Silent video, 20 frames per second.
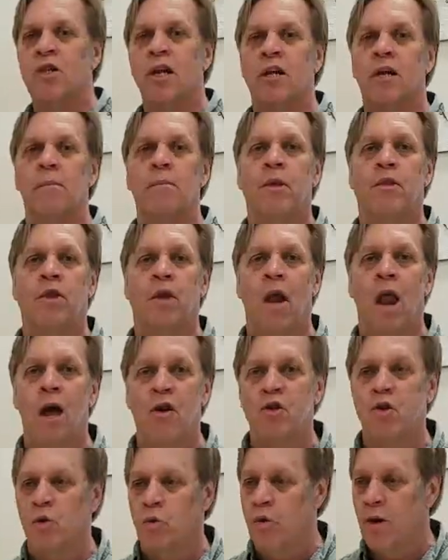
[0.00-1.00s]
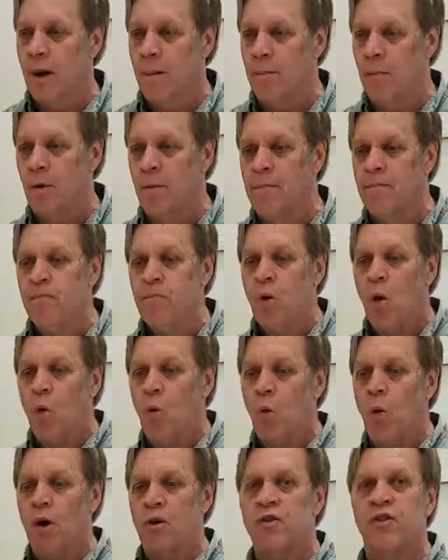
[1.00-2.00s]
like a mythological number
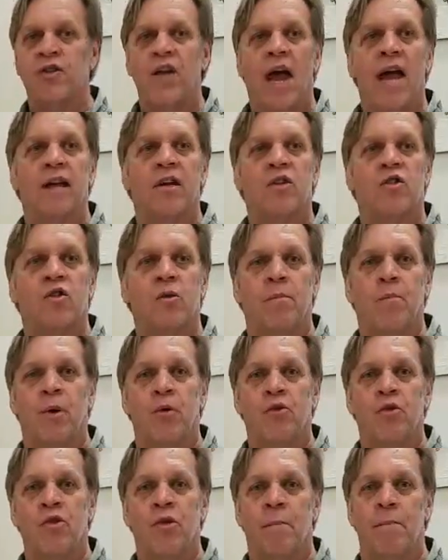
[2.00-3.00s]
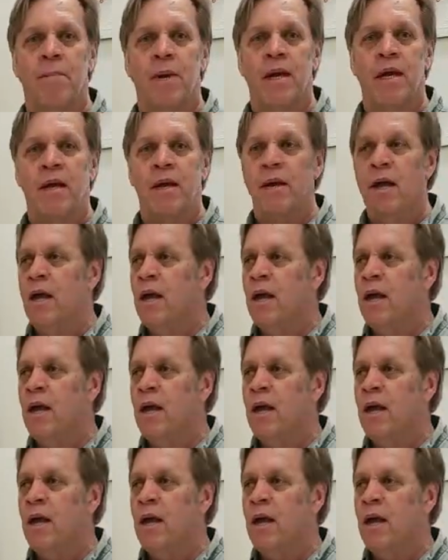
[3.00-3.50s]
where sag is supposed to be.